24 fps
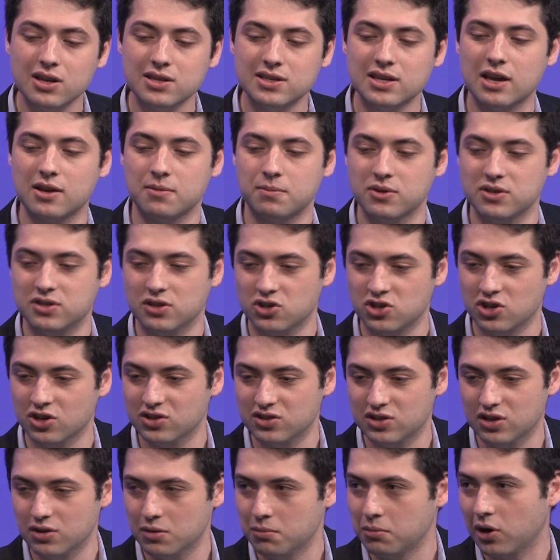to take positions
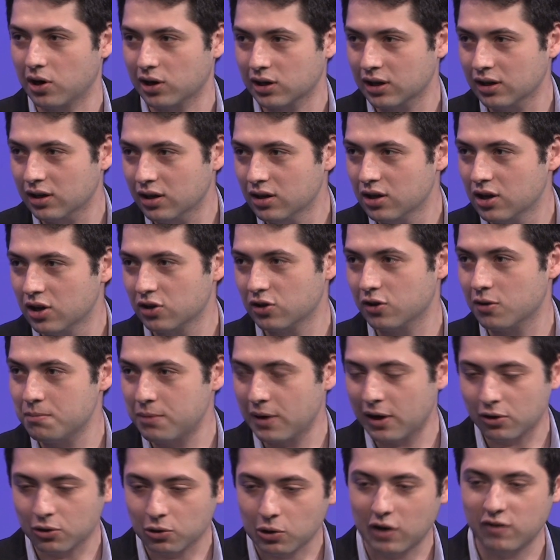in the market, you're
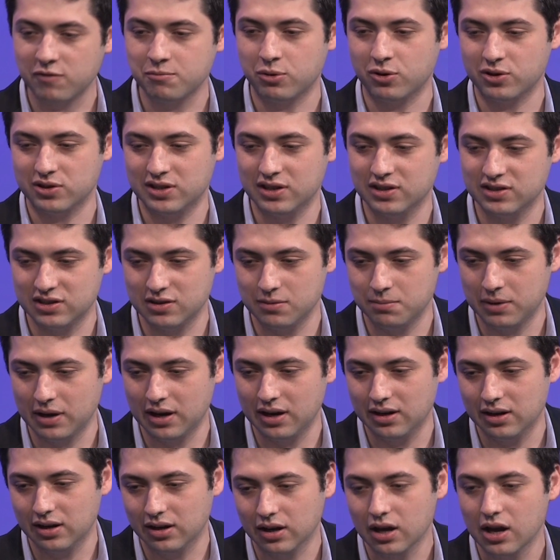better off
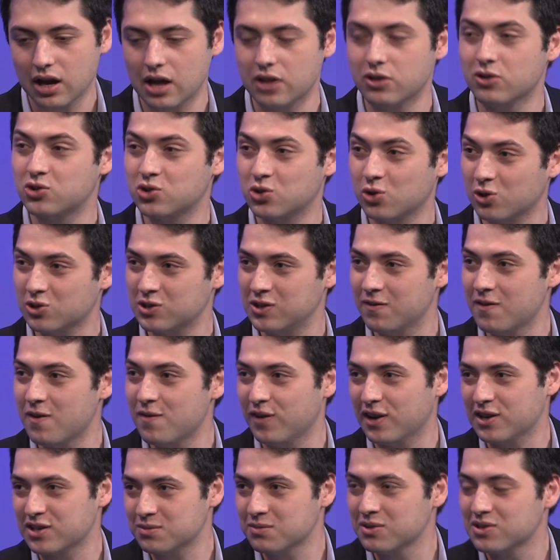participating in the sorts of
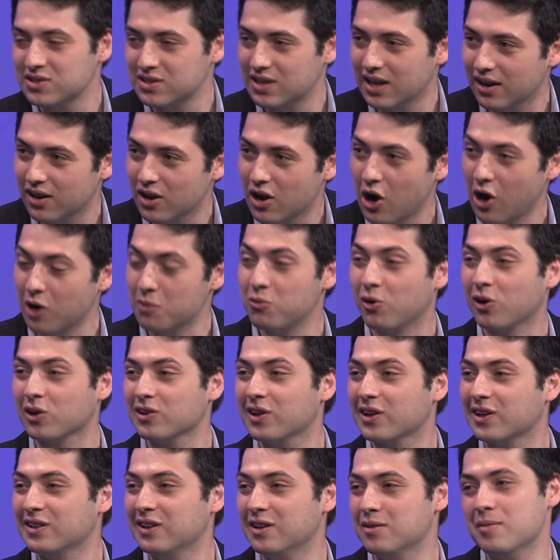investments that are more
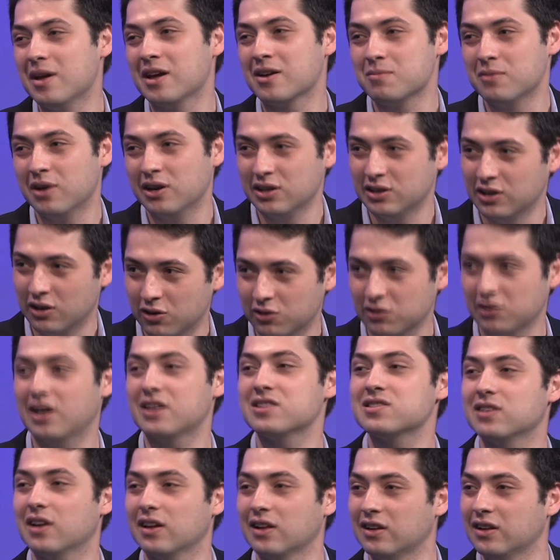likely to make money than are
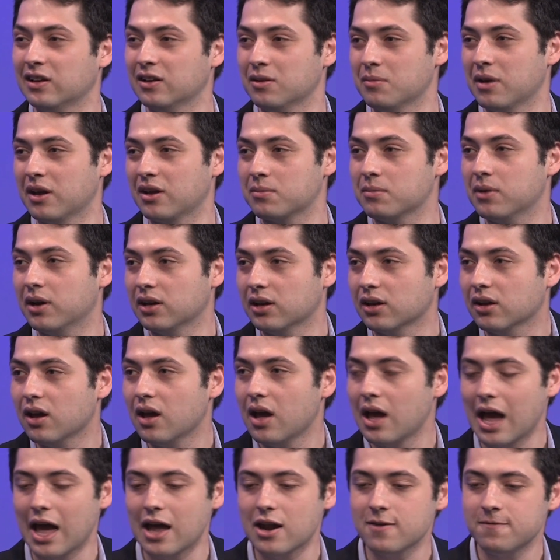less likely to make money.
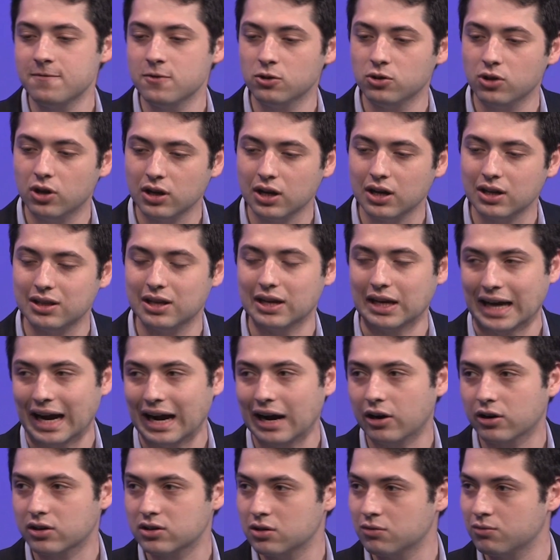And if you look at the
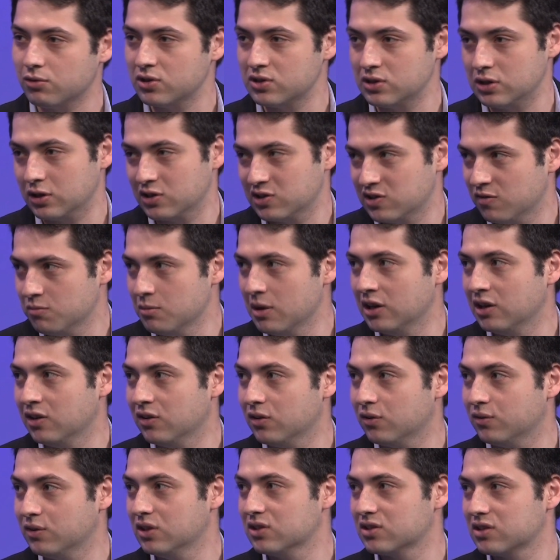characteristics of many
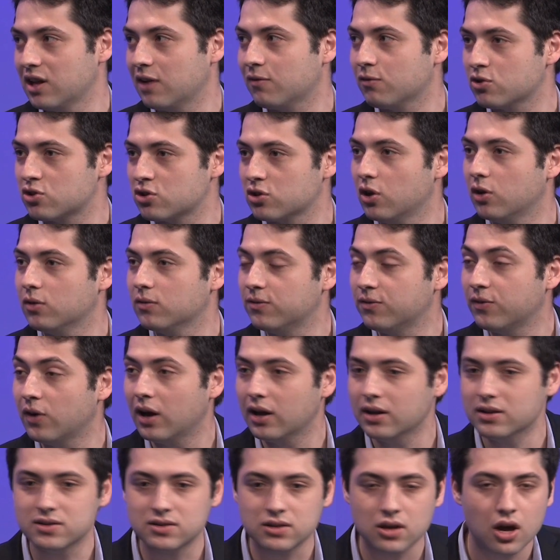of these leverage loan
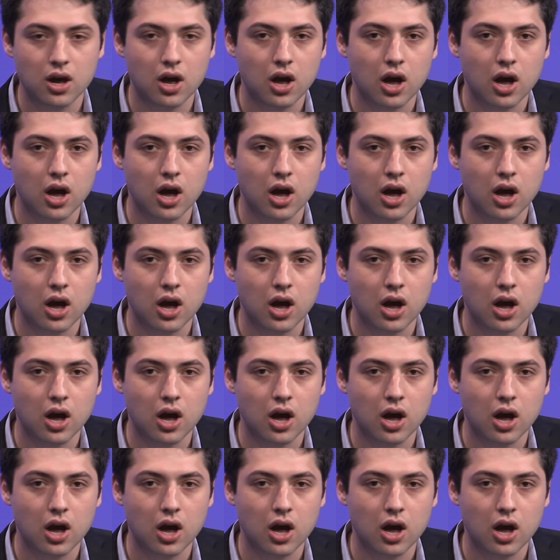funds,